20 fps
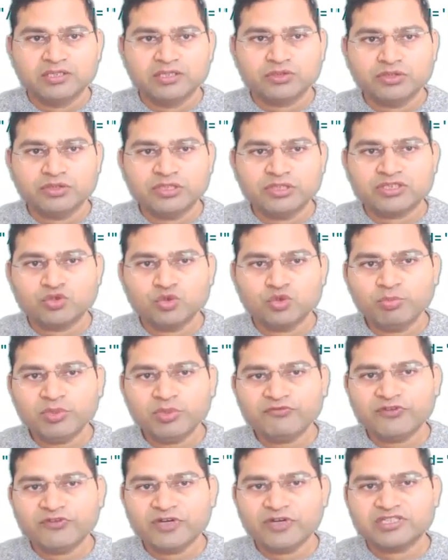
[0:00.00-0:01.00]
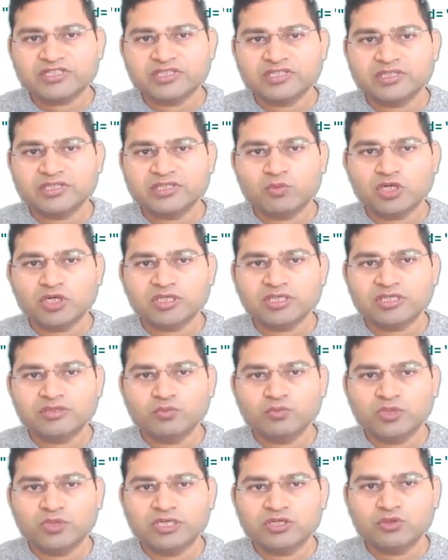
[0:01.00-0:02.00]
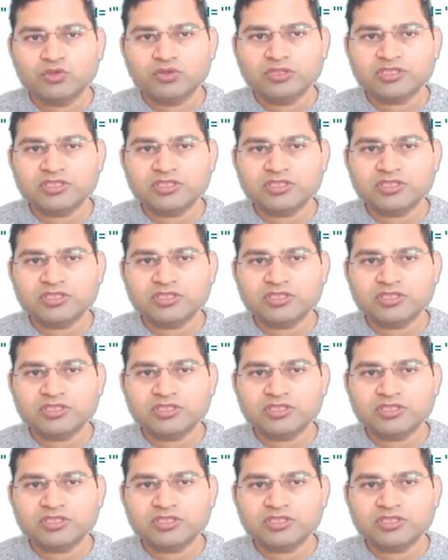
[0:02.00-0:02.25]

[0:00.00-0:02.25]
So this super function, what it will do